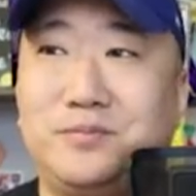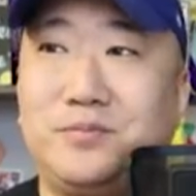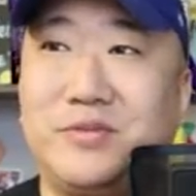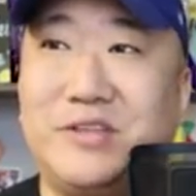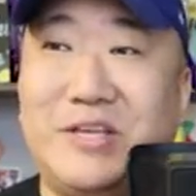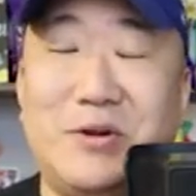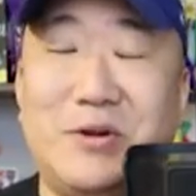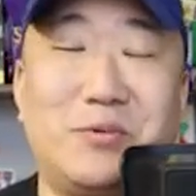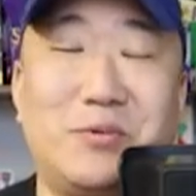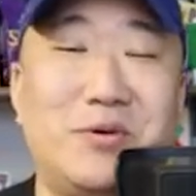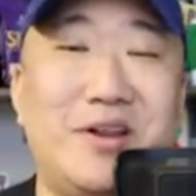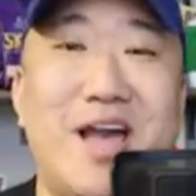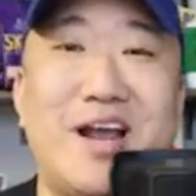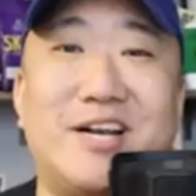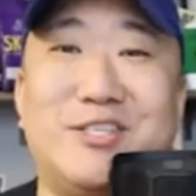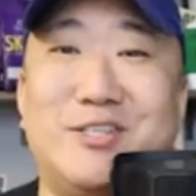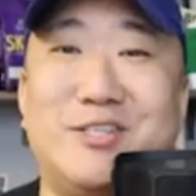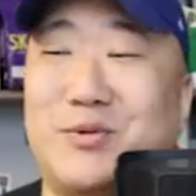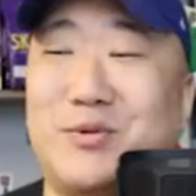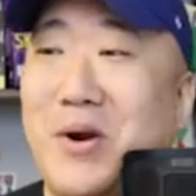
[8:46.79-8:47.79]
Your
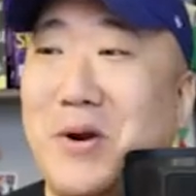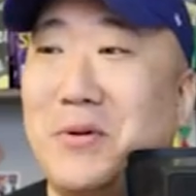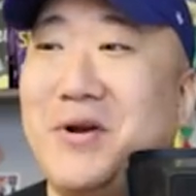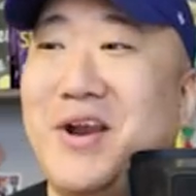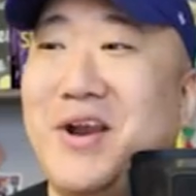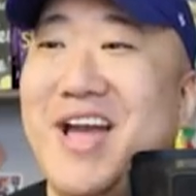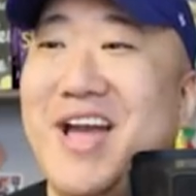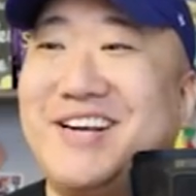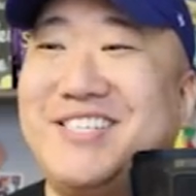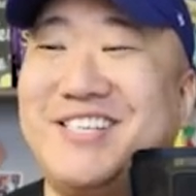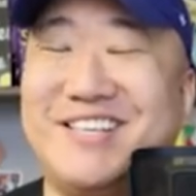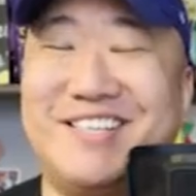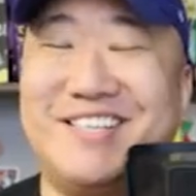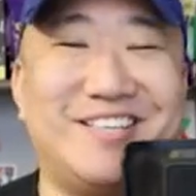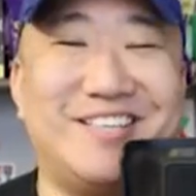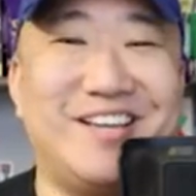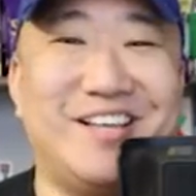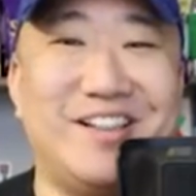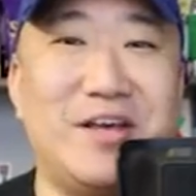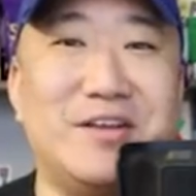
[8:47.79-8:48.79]
reaction to our reaction.
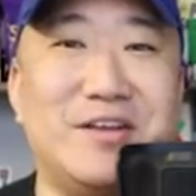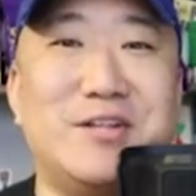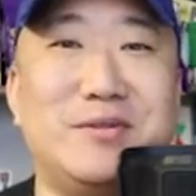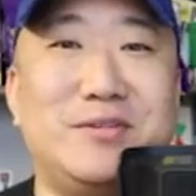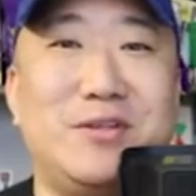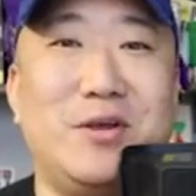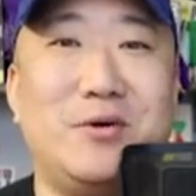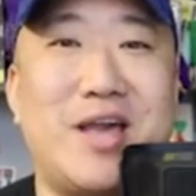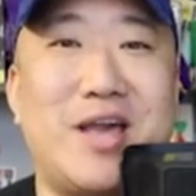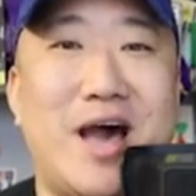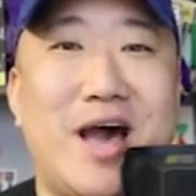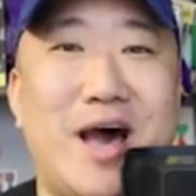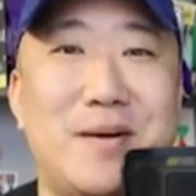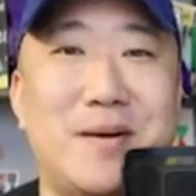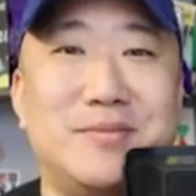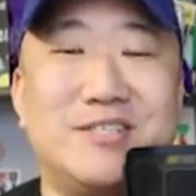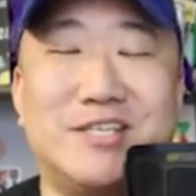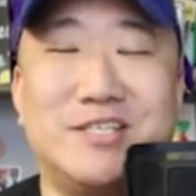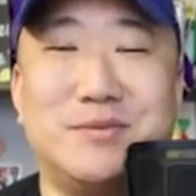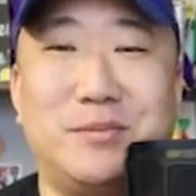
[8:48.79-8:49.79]
Let us know in the old comment
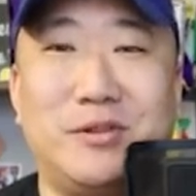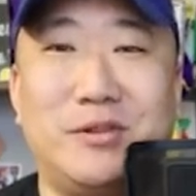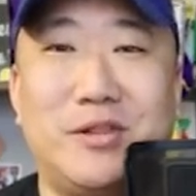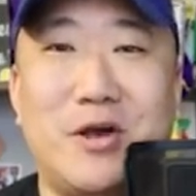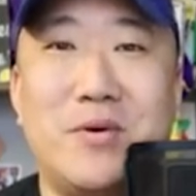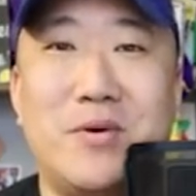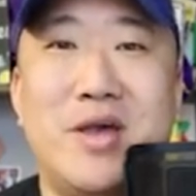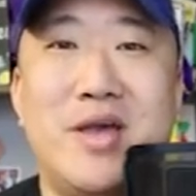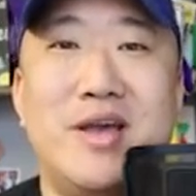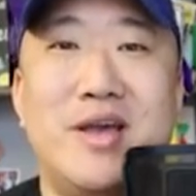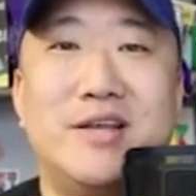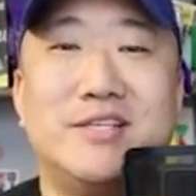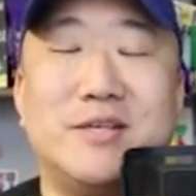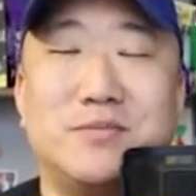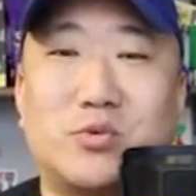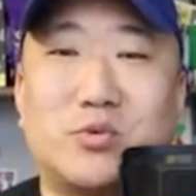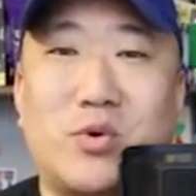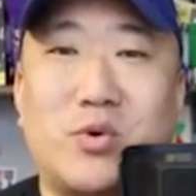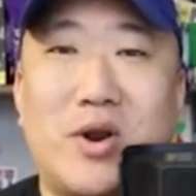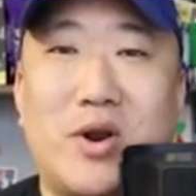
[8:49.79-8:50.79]
section below.
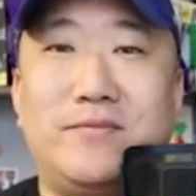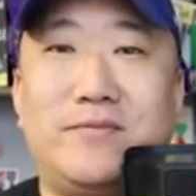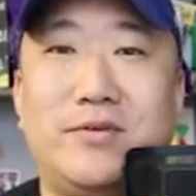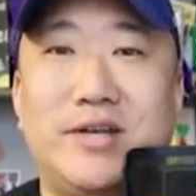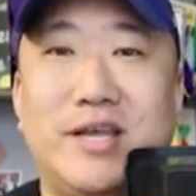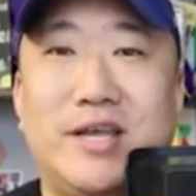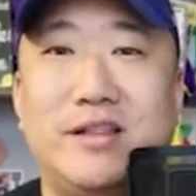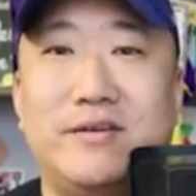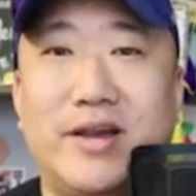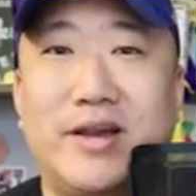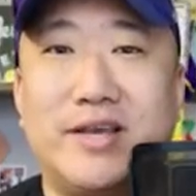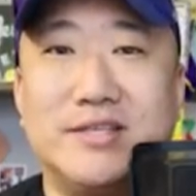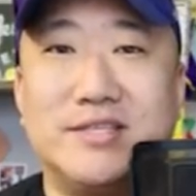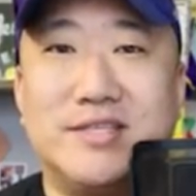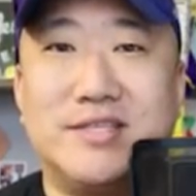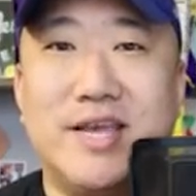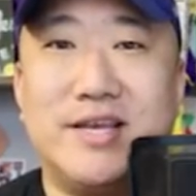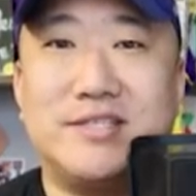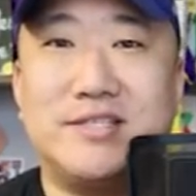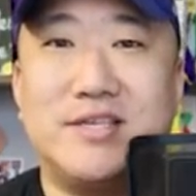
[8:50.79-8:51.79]
Subscribe for daily Vikings
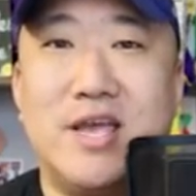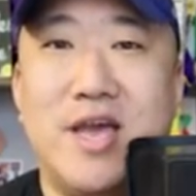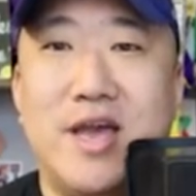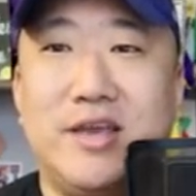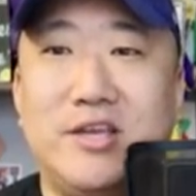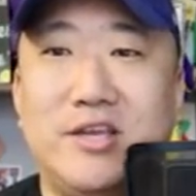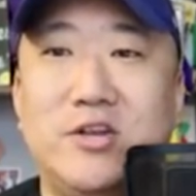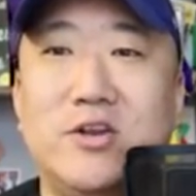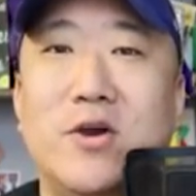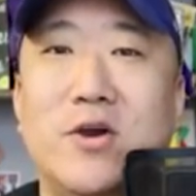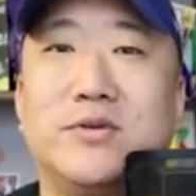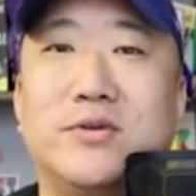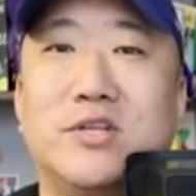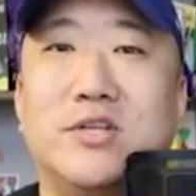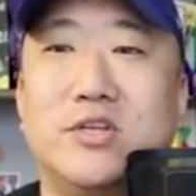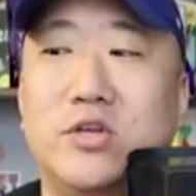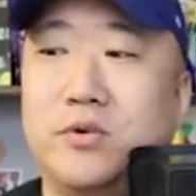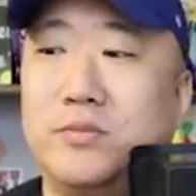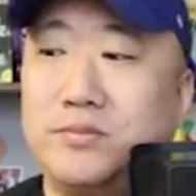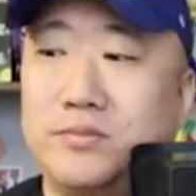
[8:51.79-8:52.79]
takes. You know what to
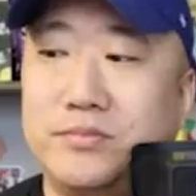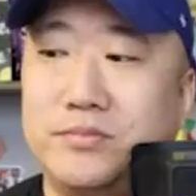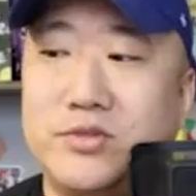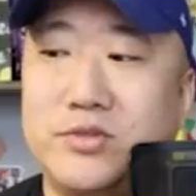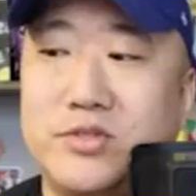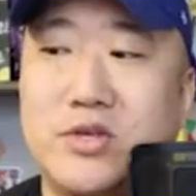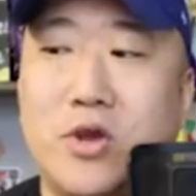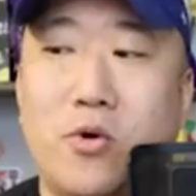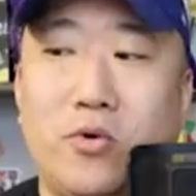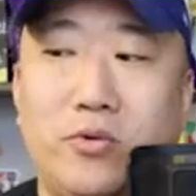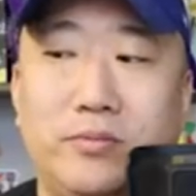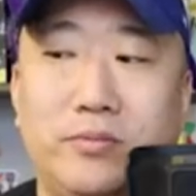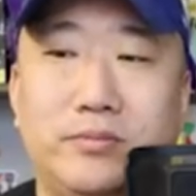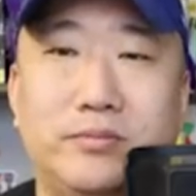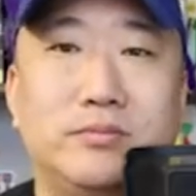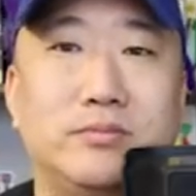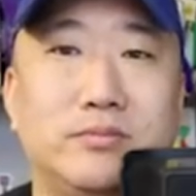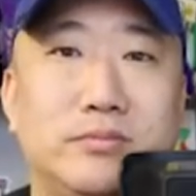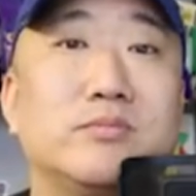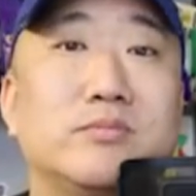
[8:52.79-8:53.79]
do. Skol,
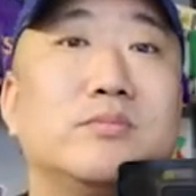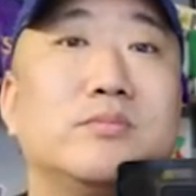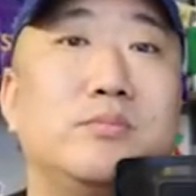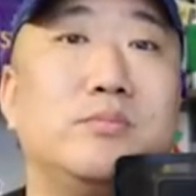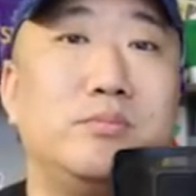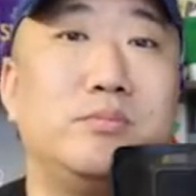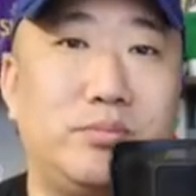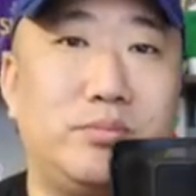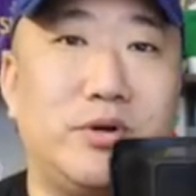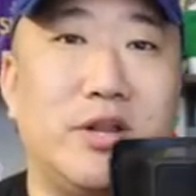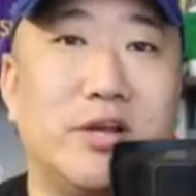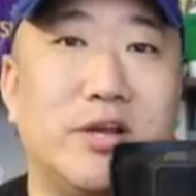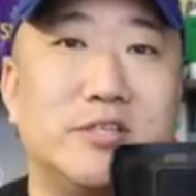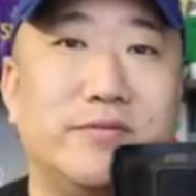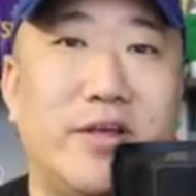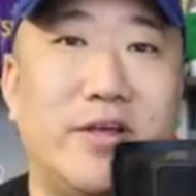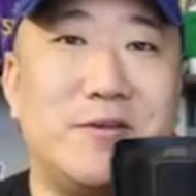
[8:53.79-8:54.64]
production value.